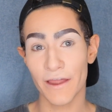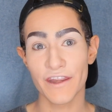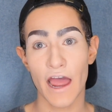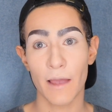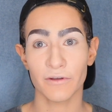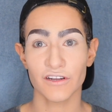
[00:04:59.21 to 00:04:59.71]
but
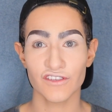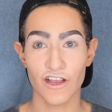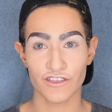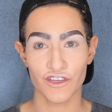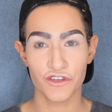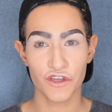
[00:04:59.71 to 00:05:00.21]
now I'm gonna
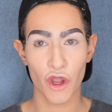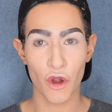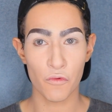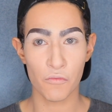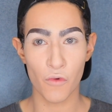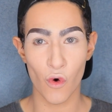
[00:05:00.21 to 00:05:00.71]
start to
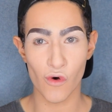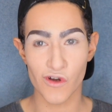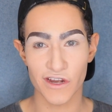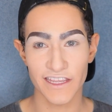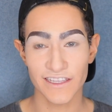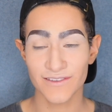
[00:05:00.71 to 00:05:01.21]
go more
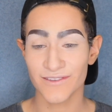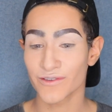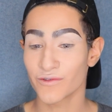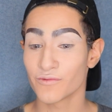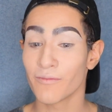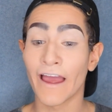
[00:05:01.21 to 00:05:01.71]

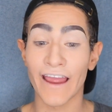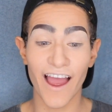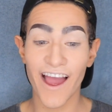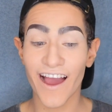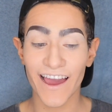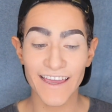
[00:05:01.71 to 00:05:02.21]
into my
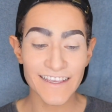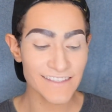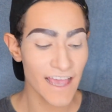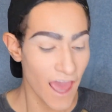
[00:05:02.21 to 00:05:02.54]
eyes.